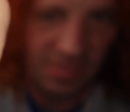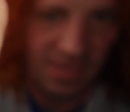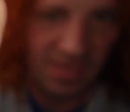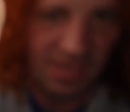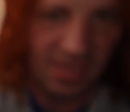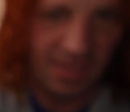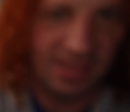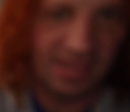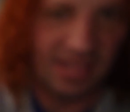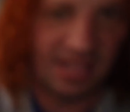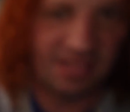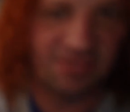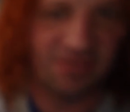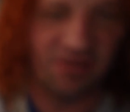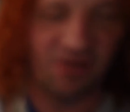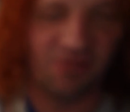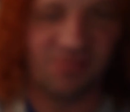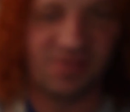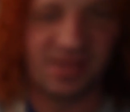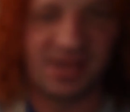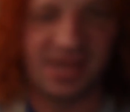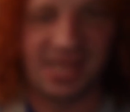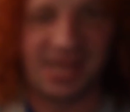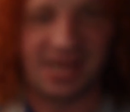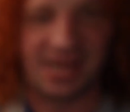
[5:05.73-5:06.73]
And that's all
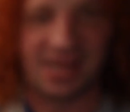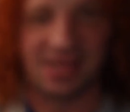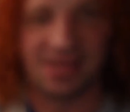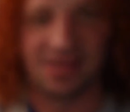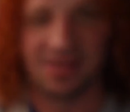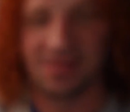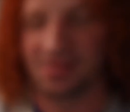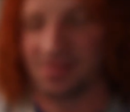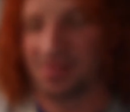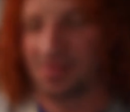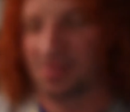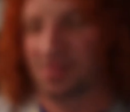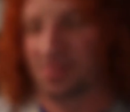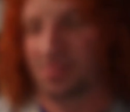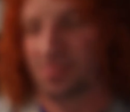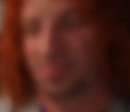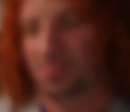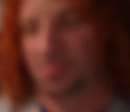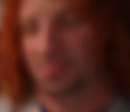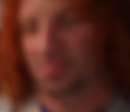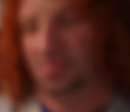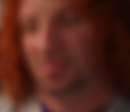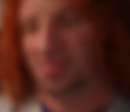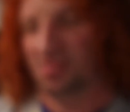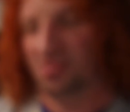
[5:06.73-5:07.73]
we need.
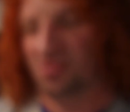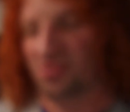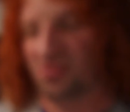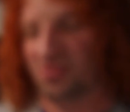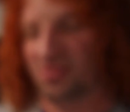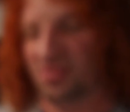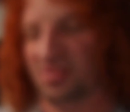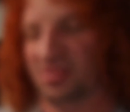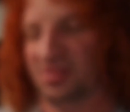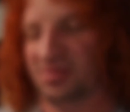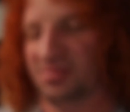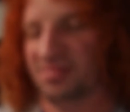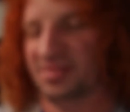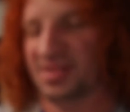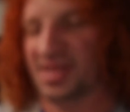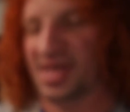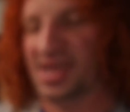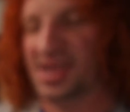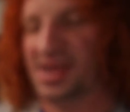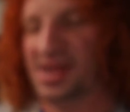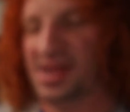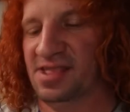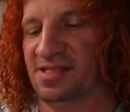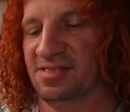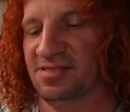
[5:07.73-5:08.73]
Just a little
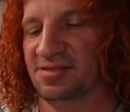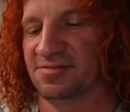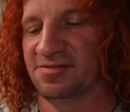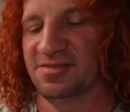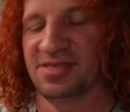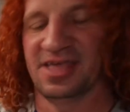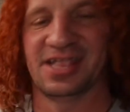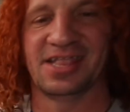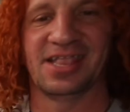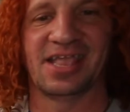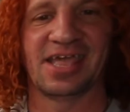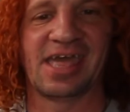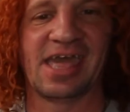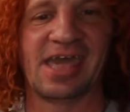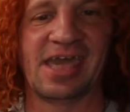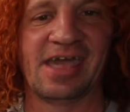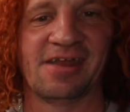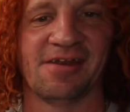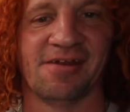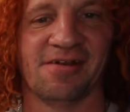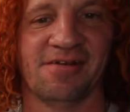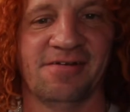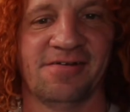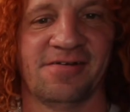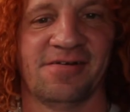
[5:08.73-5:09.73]
tiny little
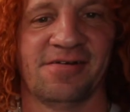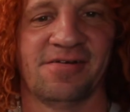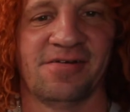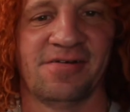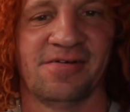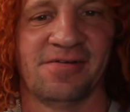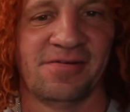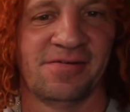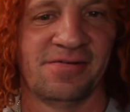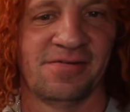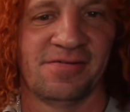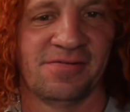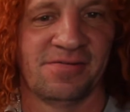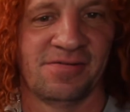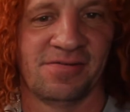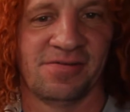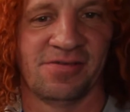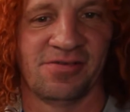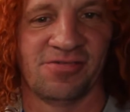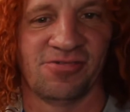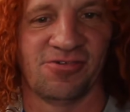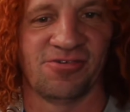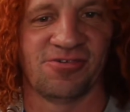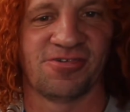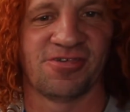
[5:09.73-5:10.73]
indicator,
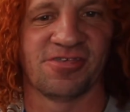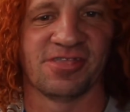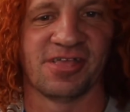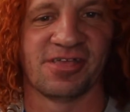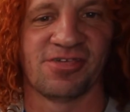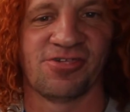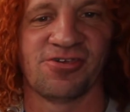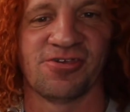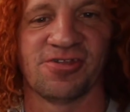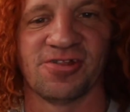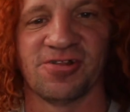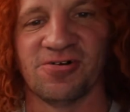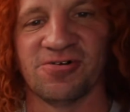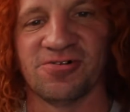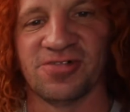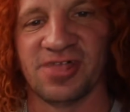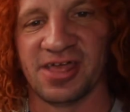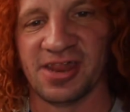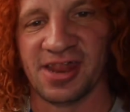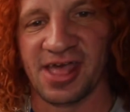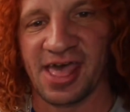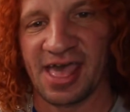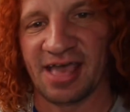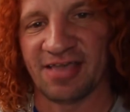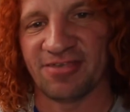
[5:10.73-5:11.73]
just to let you know
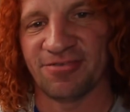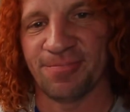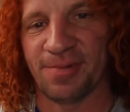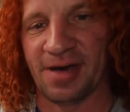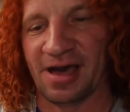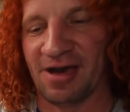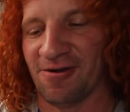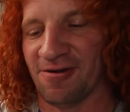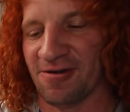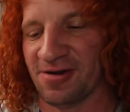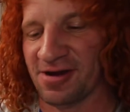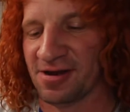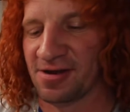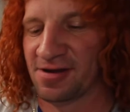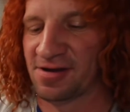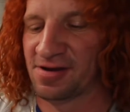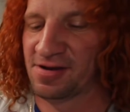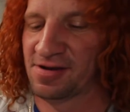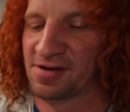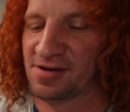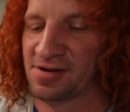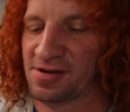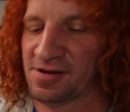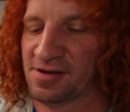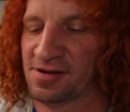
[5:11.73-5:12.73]
that it has power.
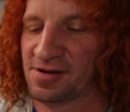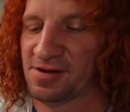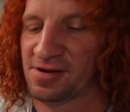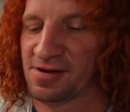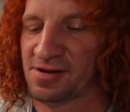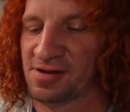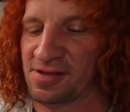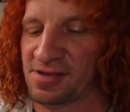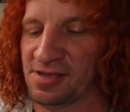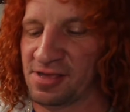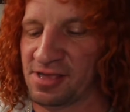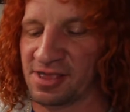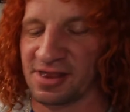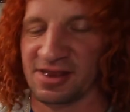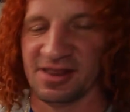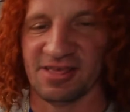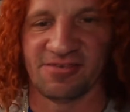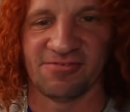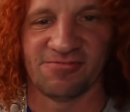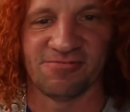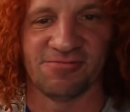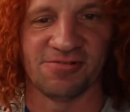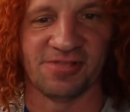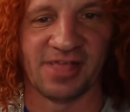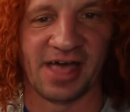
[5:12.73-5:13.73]
And
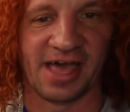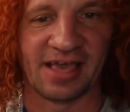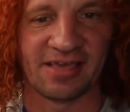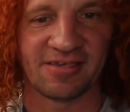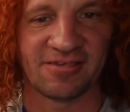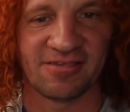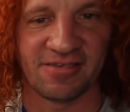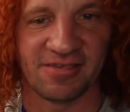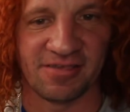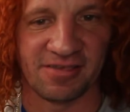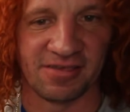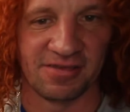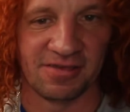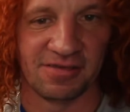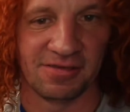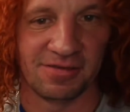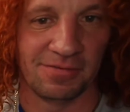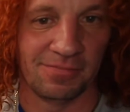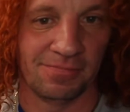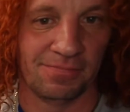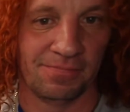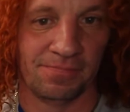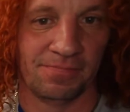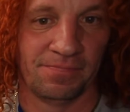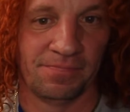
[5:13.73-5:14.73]
this will last
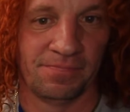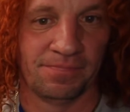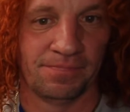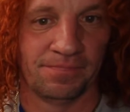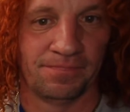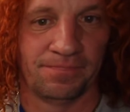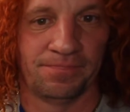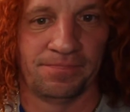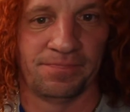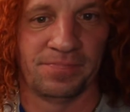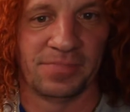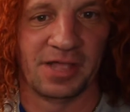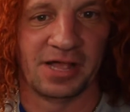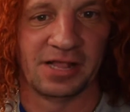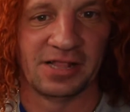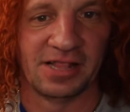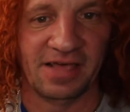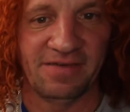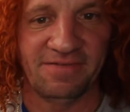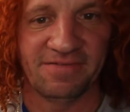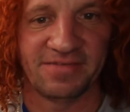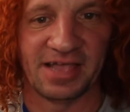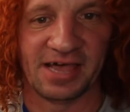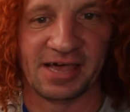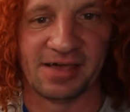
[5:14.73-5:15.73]
a
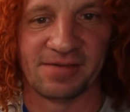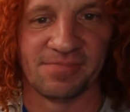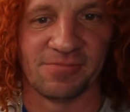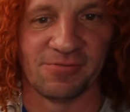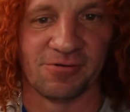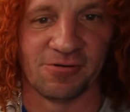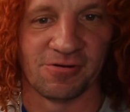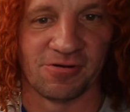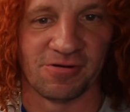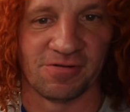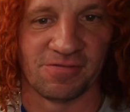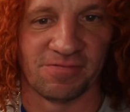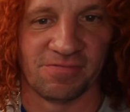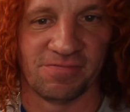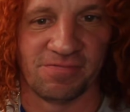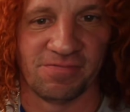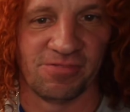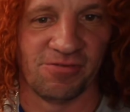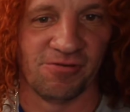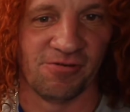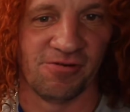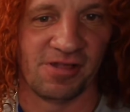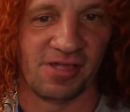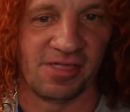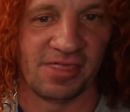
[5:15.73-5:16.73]
lifetime, or
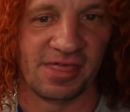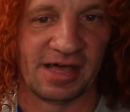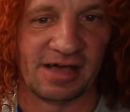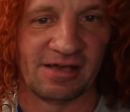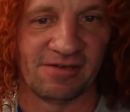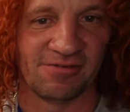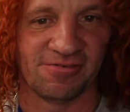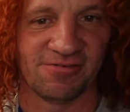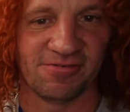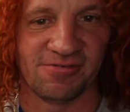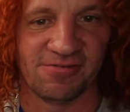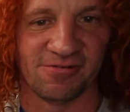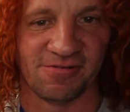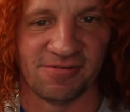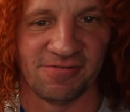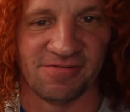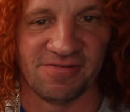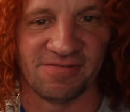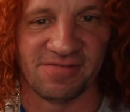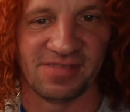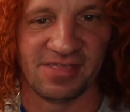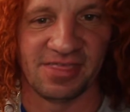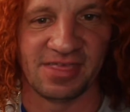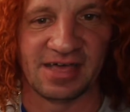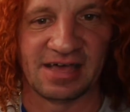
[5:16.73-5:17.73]
30,000 or
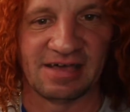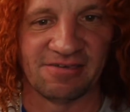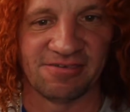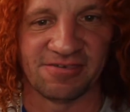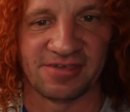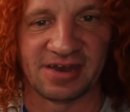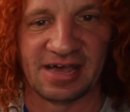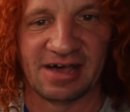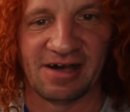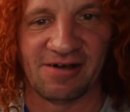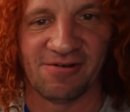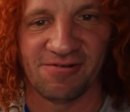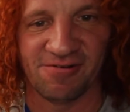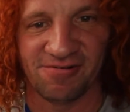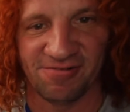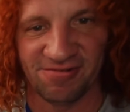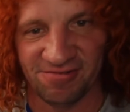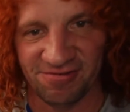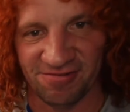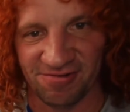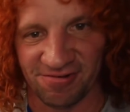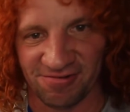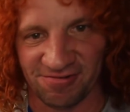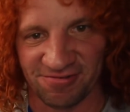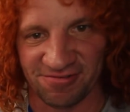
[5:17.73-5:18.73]
50,000
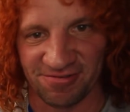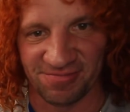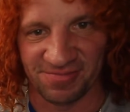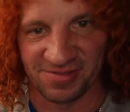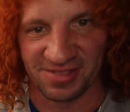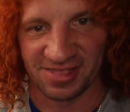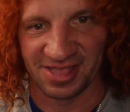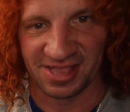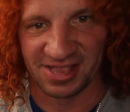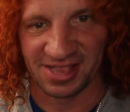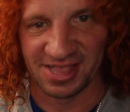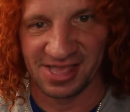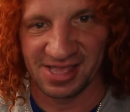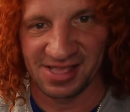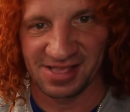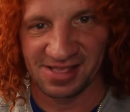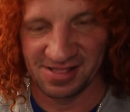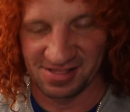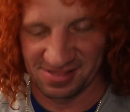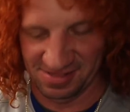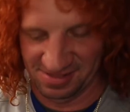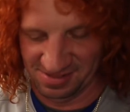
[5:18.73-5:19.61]
hours or something like that.